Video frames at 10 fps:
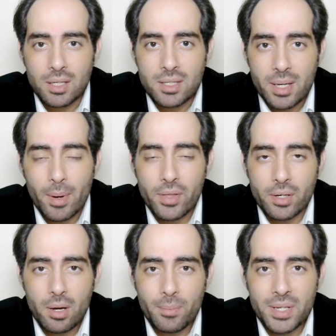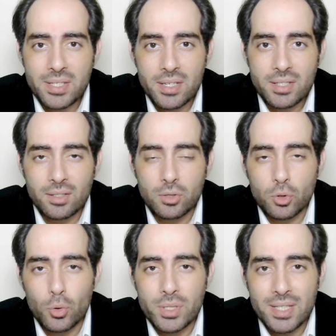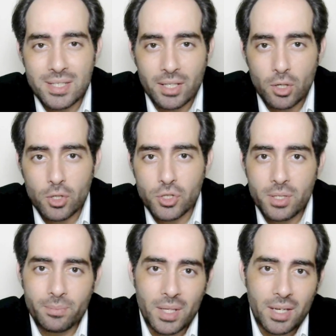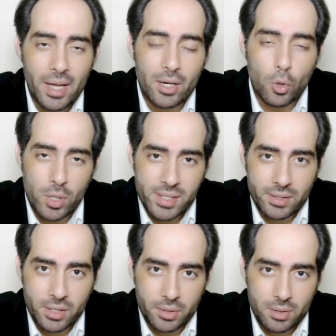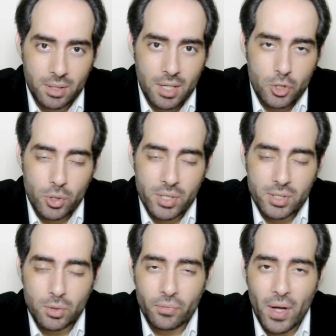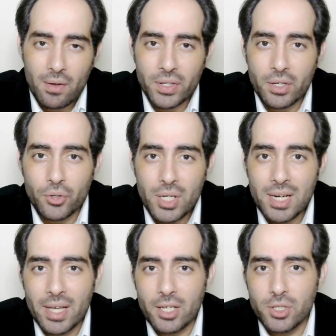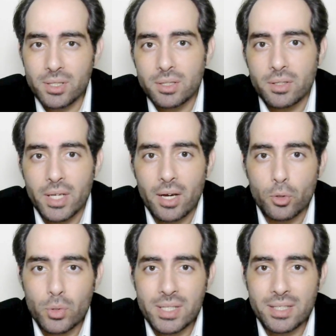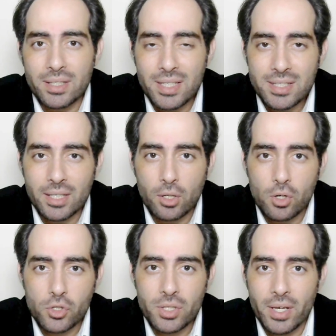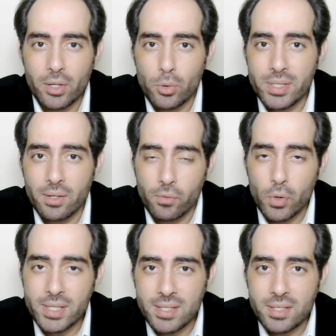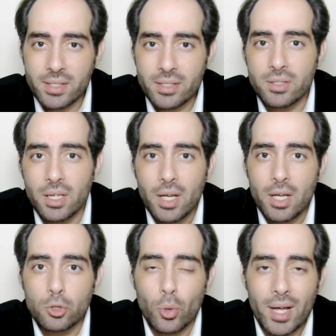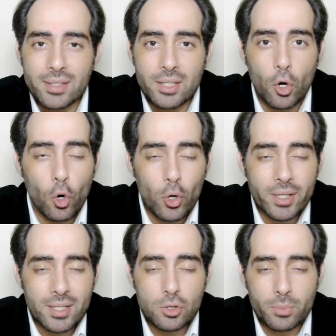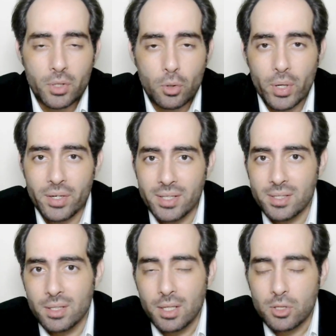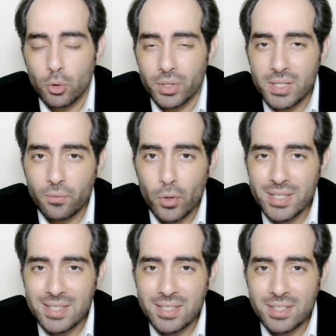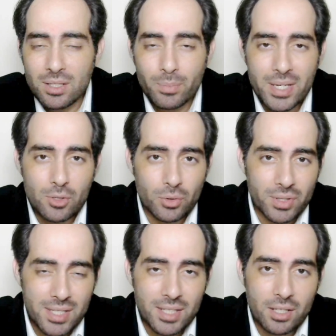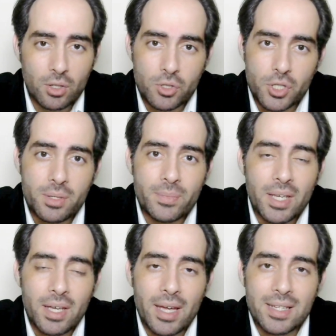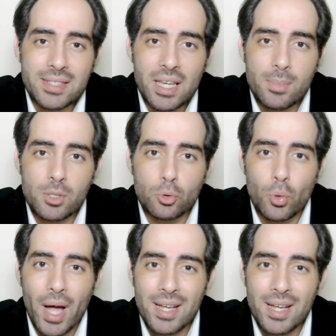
Some other companies, they started to use this technology in call center. So instead of having a real agent, they are using this technology, they are using voice assistant to handle all customer queries. So this voice assistant, based on this technology, it's able to